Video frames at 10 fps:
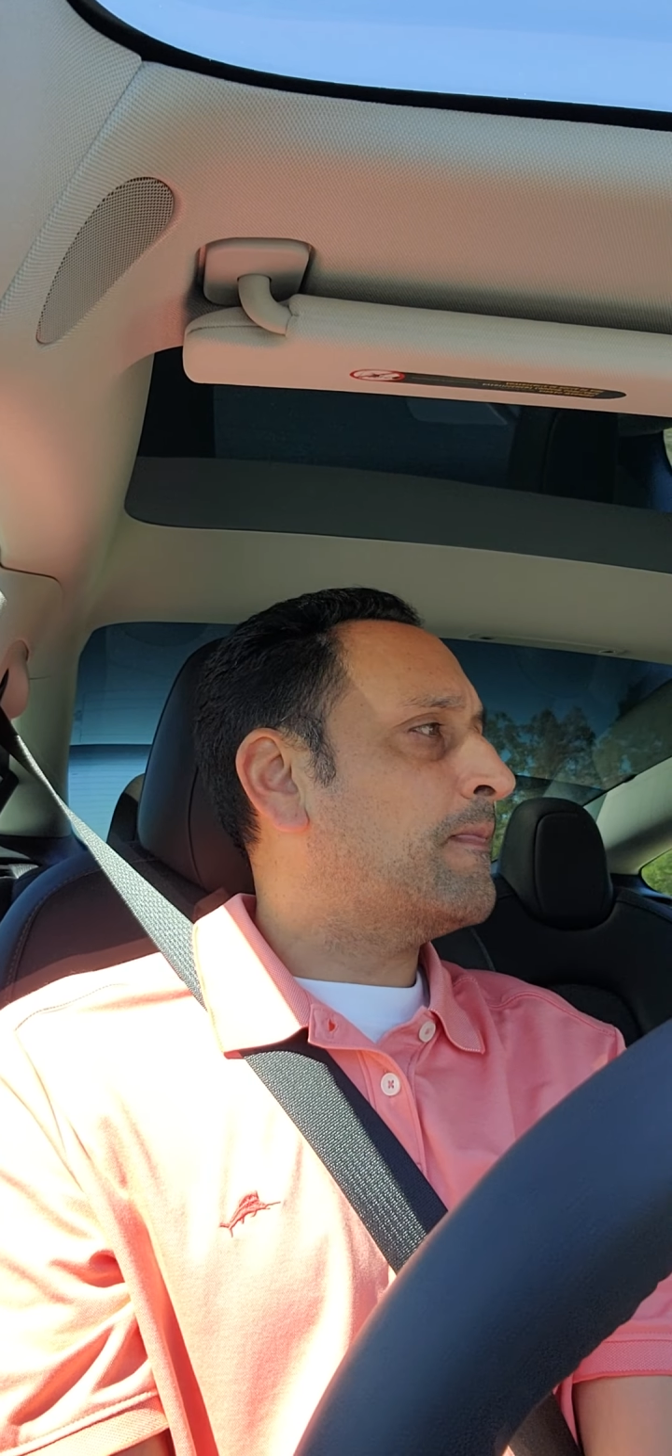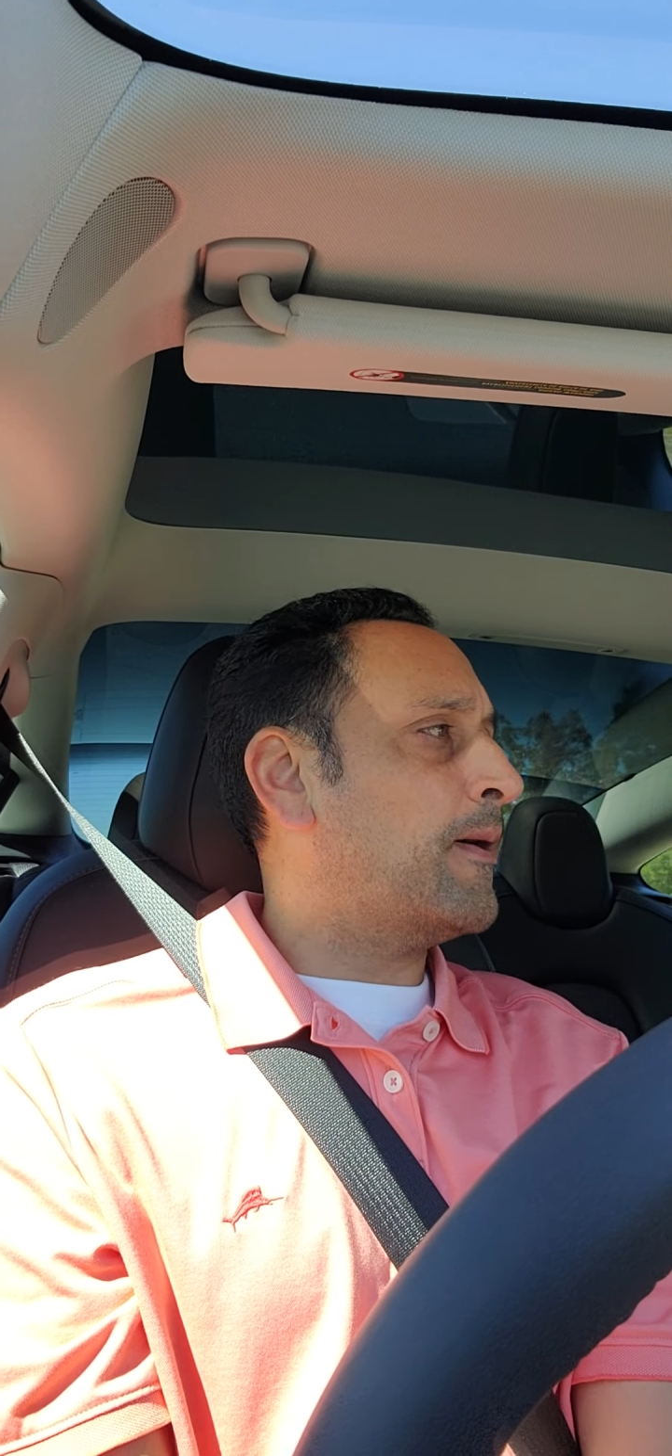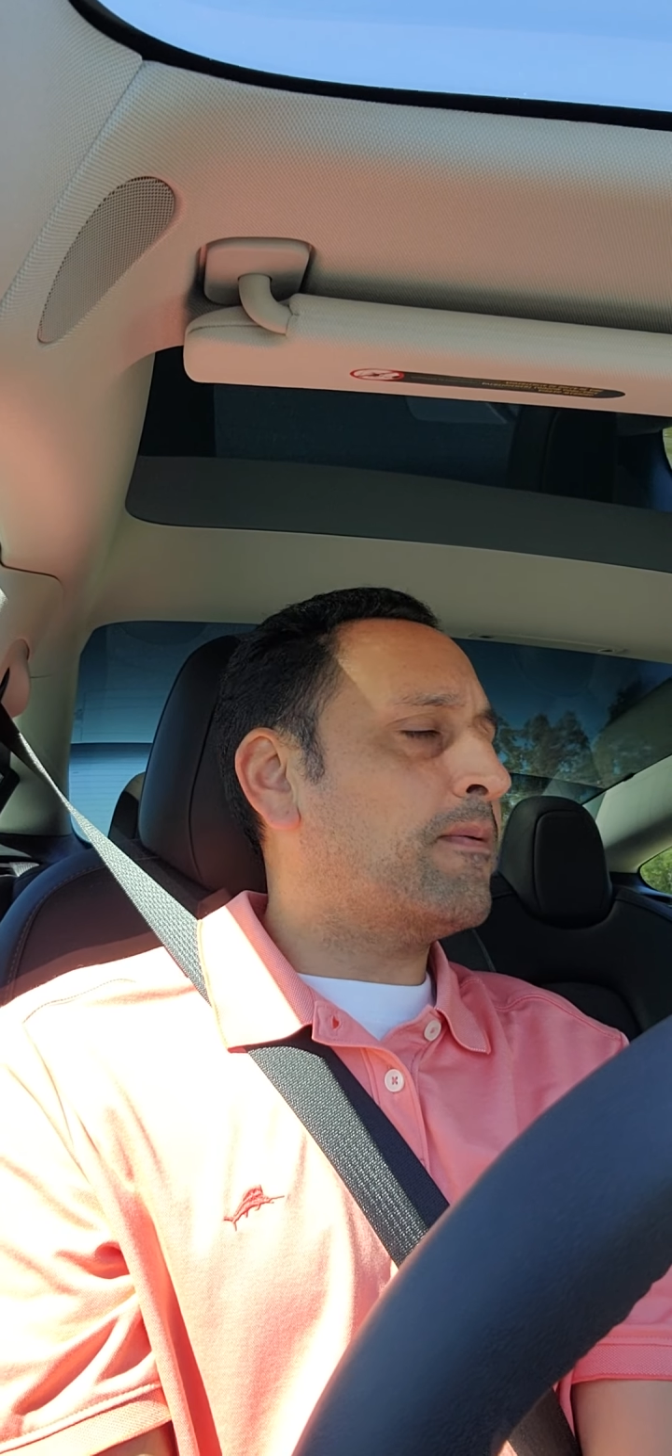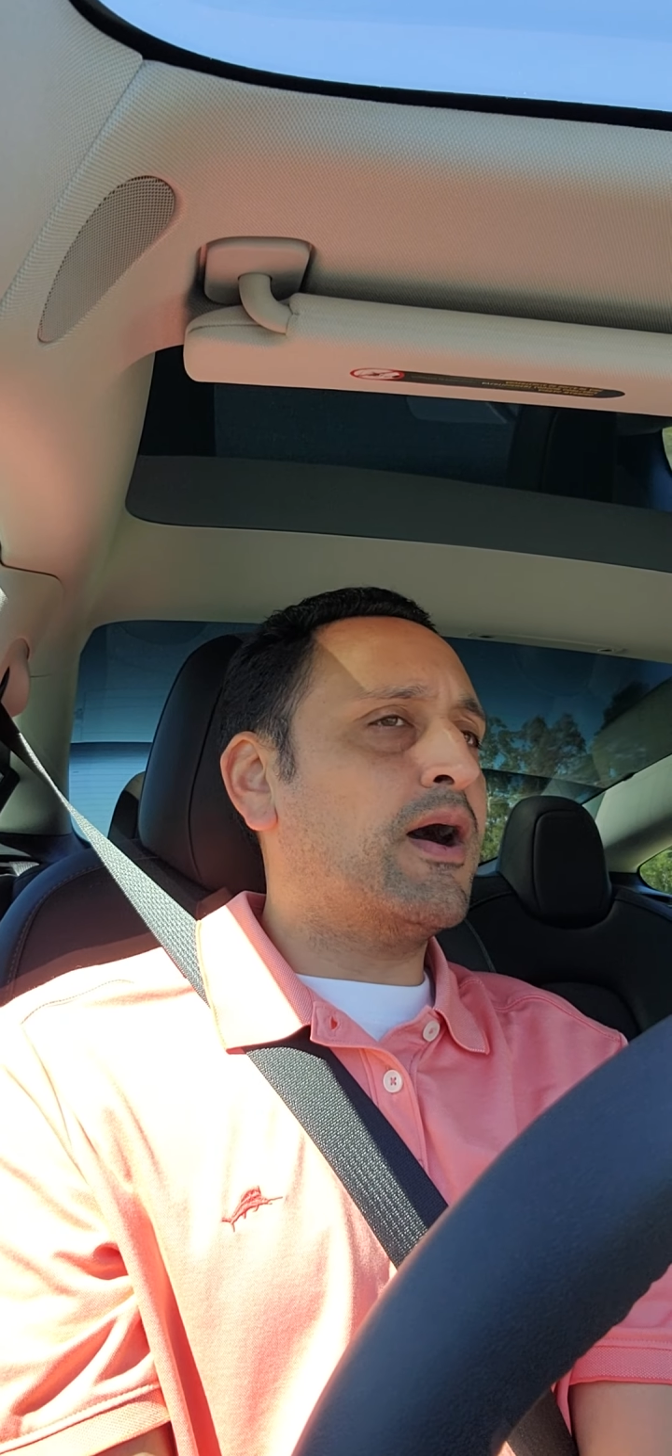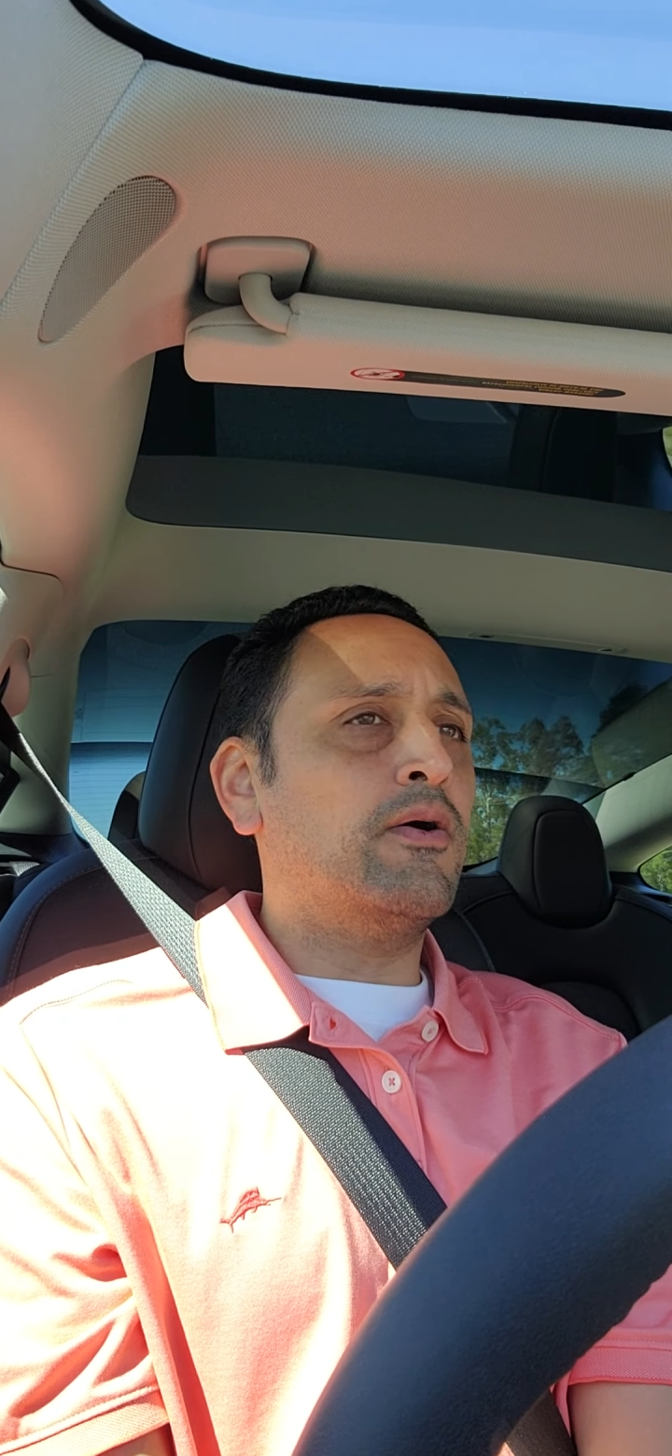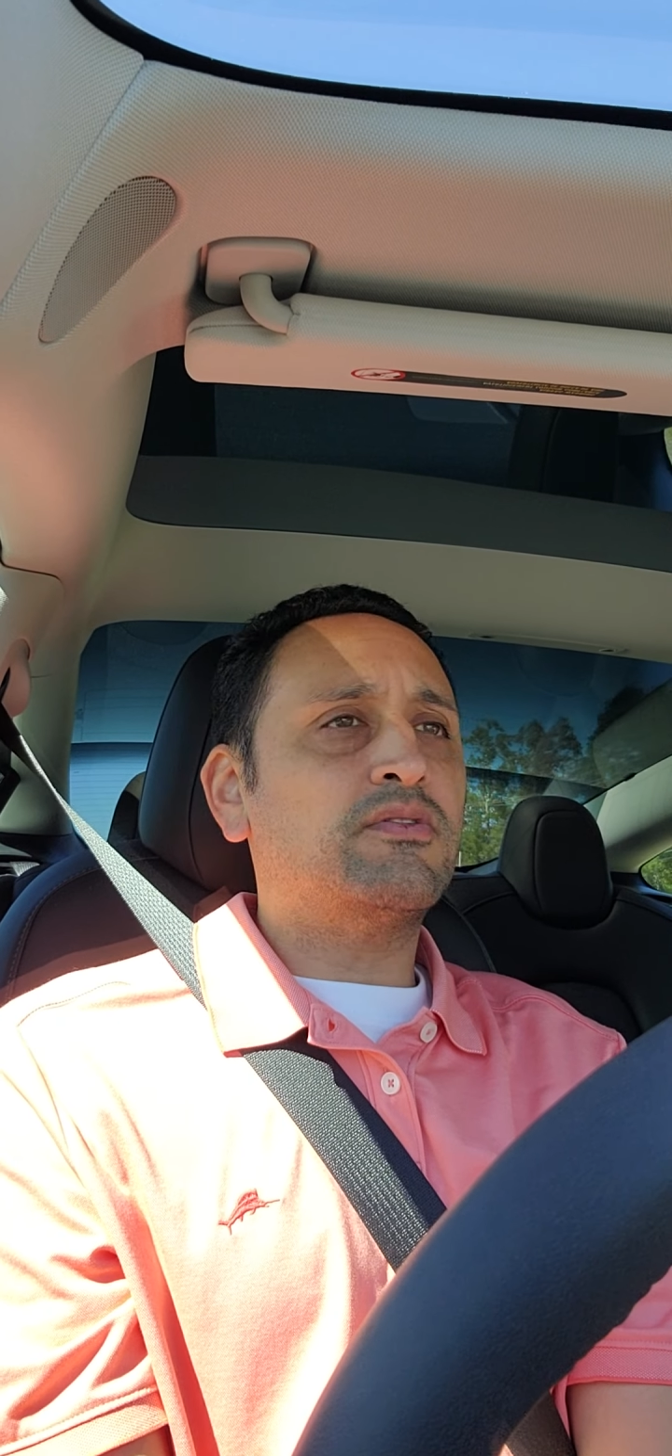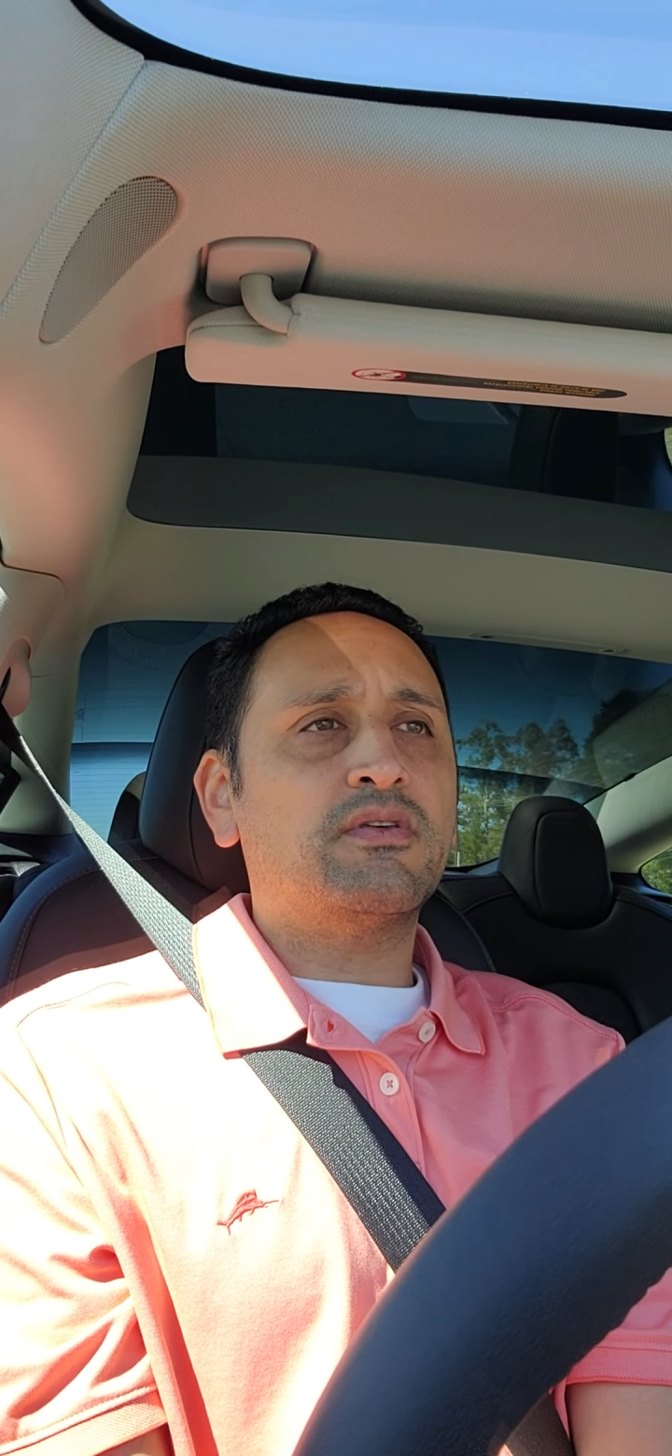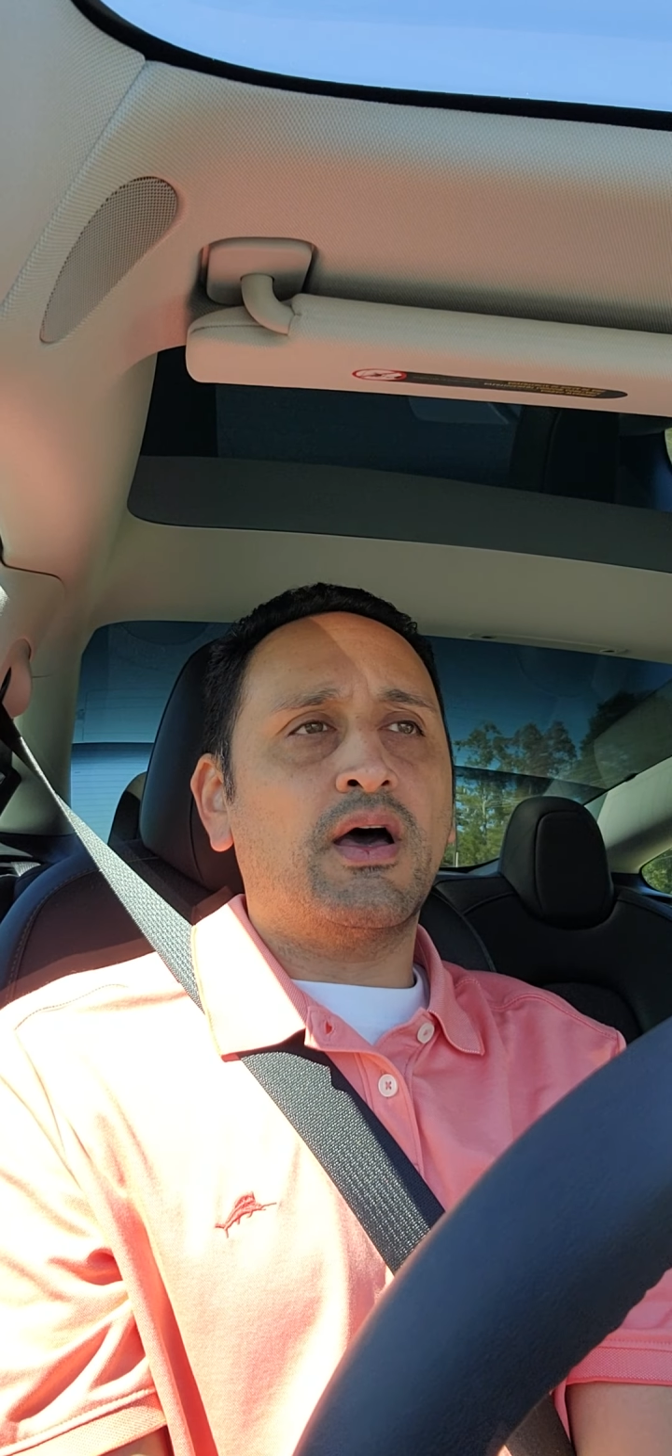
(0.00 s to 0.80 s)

about